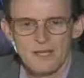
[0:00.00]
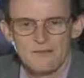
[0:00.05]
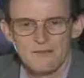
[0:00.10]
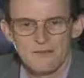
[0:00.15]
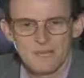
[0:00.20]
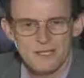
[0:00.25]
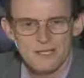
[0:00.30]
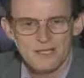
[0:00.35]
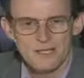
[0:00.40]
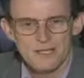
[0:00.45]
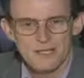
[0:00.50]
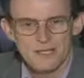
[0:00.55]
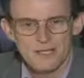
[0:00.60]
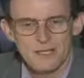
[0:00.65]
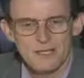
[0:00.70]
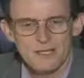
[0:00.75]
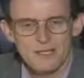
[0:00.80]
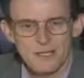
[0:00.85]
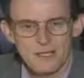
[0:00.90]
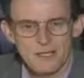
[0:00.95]

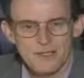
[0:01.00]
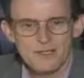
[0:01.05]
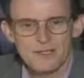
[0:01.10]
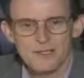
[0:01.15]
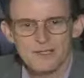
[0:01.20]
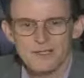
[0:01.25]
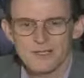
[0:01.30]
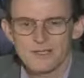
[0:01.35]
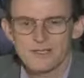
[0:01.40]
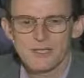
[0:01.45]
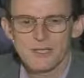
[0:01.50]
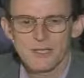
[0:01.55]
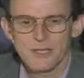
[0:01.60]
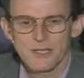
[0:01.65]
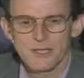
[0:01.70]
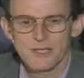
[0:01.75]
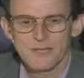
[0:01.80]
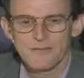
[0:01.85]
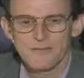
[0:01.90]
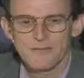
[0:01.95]
Myths, legends, you
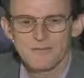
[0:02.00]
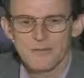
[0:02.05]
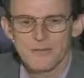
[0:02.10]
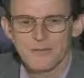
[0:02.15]
say?